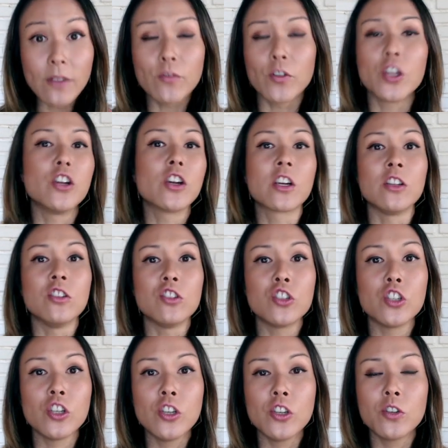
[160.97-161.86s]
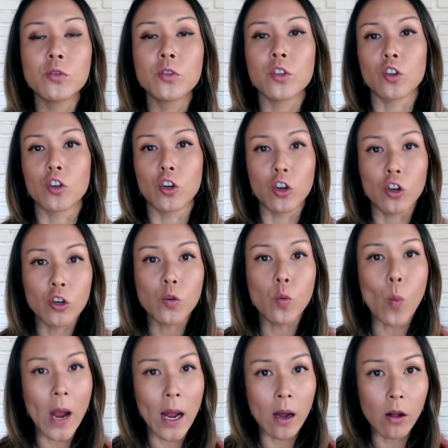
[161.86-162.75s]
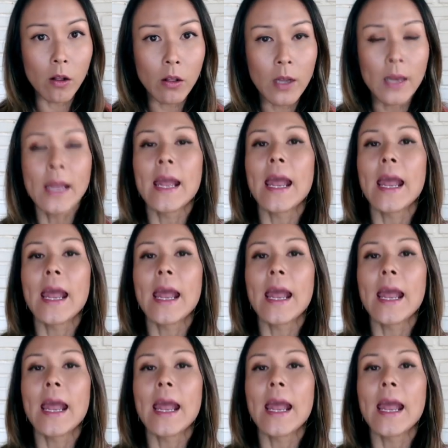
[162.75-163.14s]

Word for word: For you to continue to earn well